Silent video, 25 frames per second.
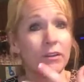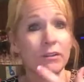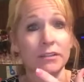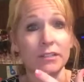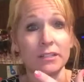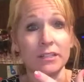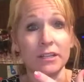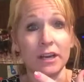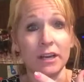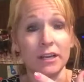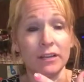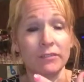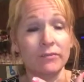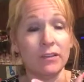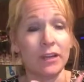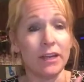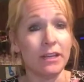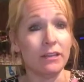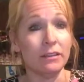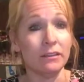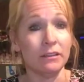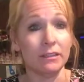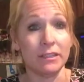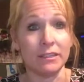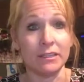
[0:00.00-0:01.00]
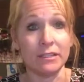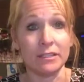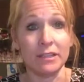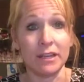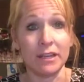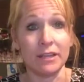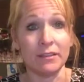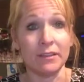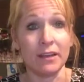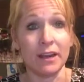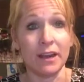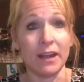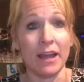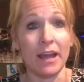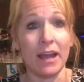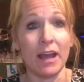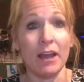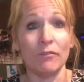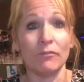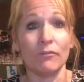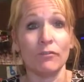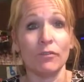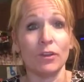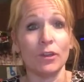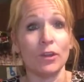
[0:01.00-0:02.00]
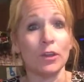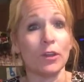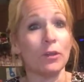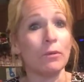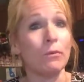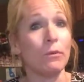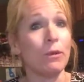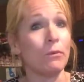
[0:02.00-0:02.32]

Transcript: It's kind of like a list thing that I have for you.